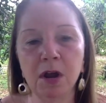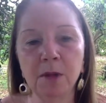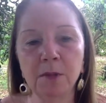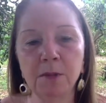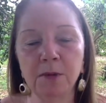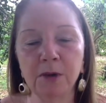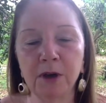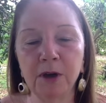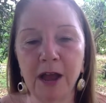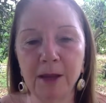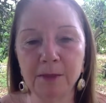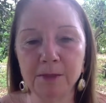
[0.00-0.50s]

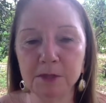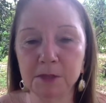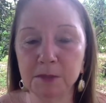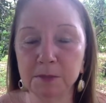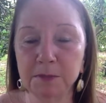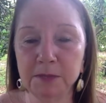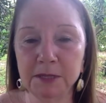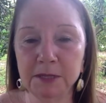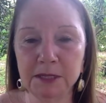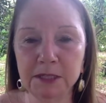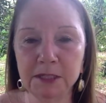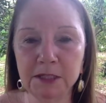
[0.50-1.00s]
perhaps a
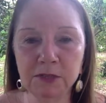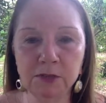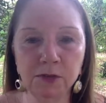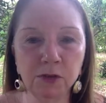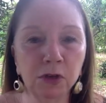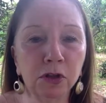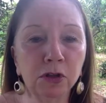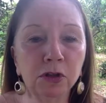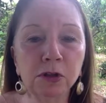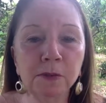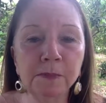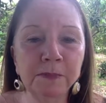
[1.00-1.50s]

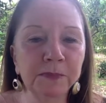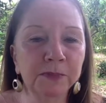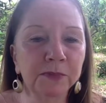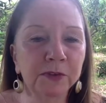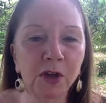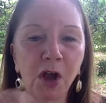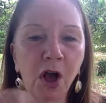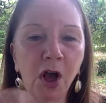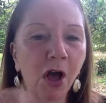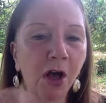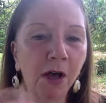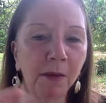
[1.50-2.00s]
peaceful
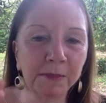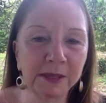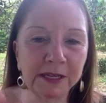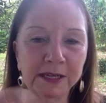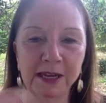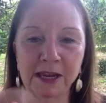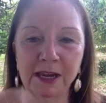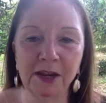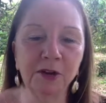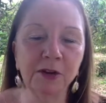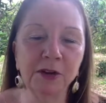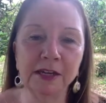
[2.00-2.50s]
common
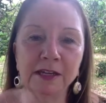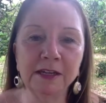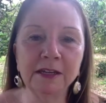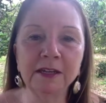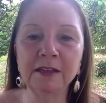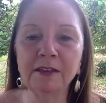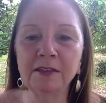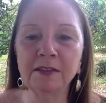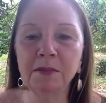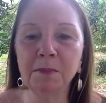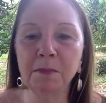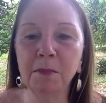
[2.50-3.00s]

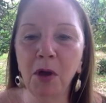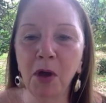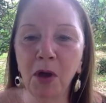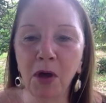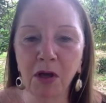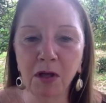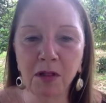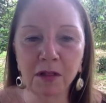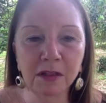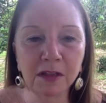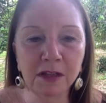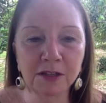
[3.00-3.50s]
area in the
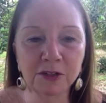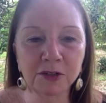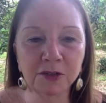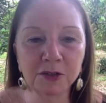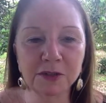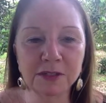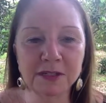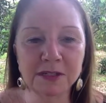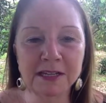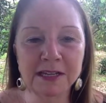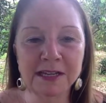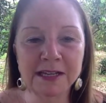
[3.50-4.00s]
mall
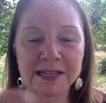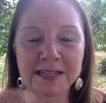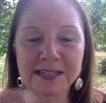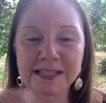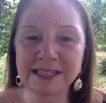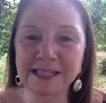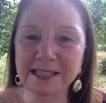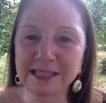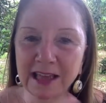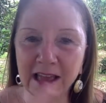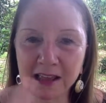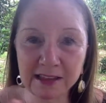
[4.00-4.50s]
under a
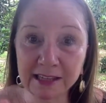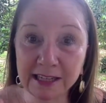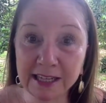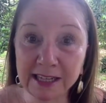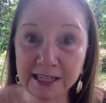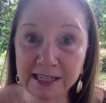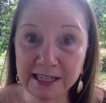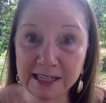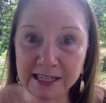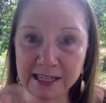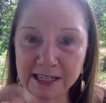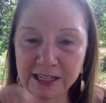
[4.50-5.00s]

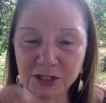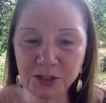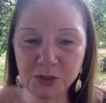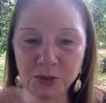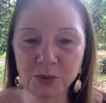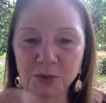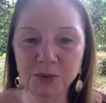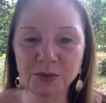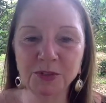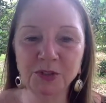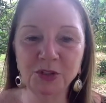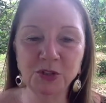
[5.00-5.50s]
sunlit
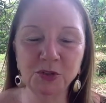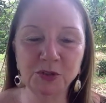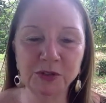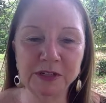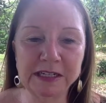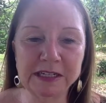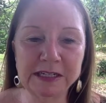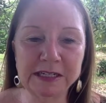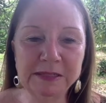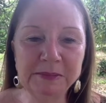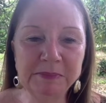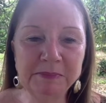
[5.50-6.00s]
indoor
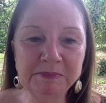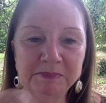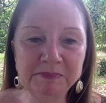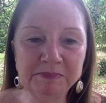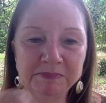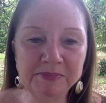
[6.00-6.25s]
tree.